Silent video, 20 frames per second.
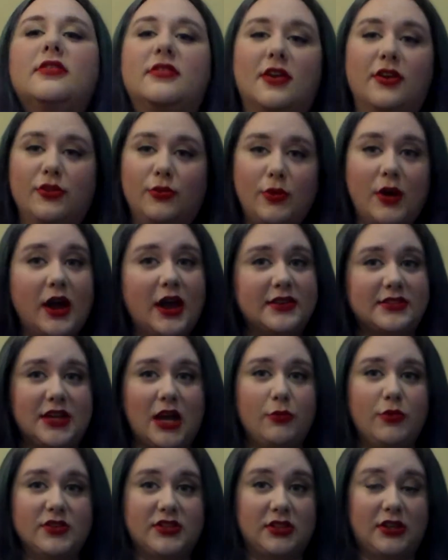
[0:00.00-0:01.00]
because otherwise
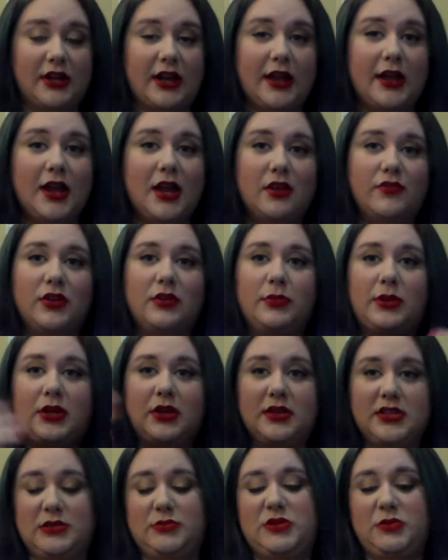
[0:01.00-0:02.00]
I wasn't gonna have it
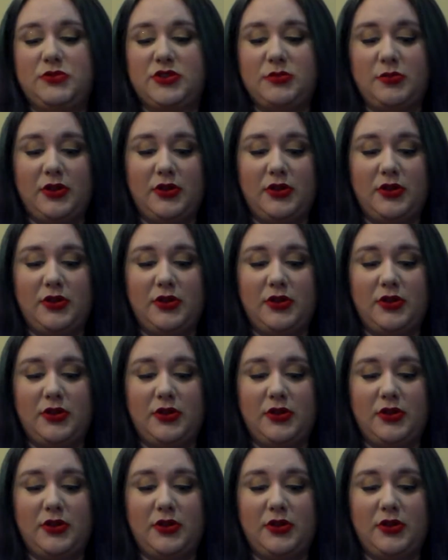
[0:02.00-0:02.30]
because I'm supposed